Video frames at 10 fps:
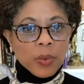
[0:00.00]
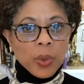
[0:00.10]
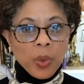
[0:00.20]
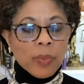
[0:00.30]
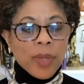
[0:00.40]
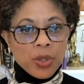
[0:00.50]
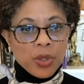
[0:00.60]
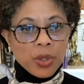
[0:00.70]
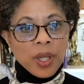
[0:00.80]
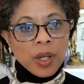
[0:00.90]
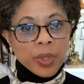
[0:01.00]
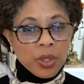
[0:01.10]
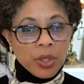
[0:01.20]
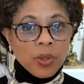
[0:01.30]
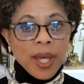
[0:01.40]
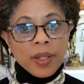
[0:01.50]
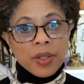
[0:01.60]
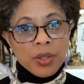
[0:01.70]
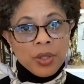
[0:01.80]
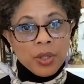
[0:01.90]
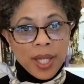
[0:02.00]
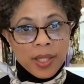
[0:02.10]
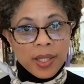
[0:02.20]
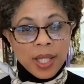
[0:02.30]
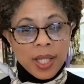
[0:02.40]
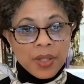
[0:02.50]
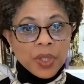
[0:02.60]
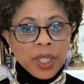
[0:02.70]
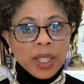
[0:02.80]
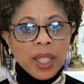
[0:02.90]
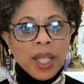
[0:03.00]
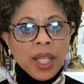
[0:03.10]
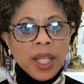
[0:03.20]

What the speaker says: we want to make sure they're able to do that and to do that successfully.